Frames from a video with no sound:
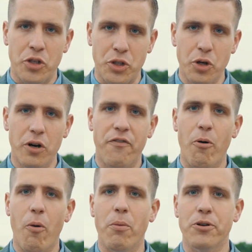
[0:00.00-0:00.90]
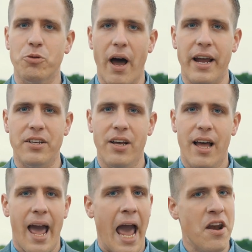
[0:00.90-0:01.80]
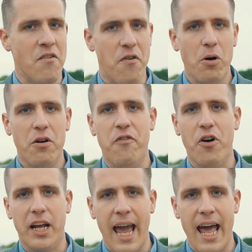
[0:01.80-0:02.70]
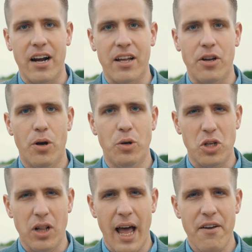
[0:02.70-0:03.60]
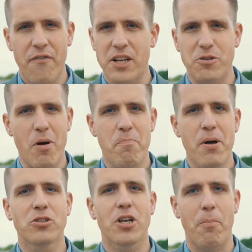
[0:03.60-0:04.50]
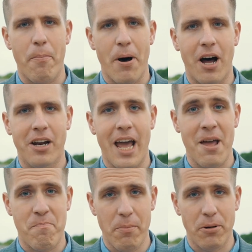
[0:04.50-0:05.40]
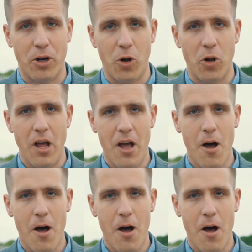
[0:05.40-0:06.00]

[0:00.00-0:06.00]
stood for what was right, and voted for a candidate whose life has been built up upon a biblical,